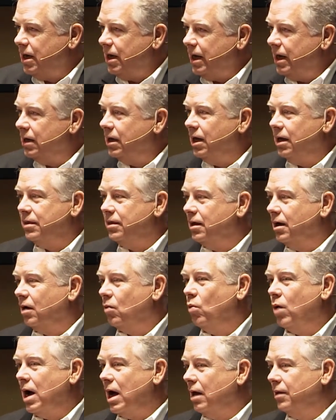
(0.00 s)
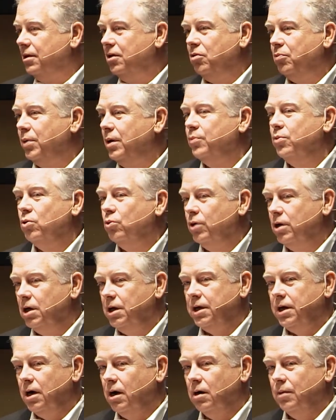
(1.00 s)
and they think, wow, these people
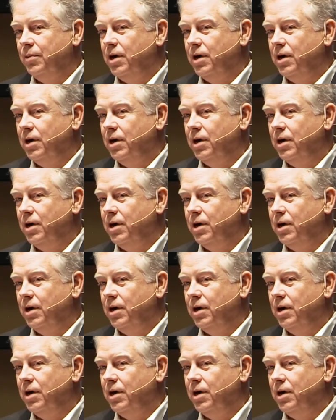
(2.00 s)
really care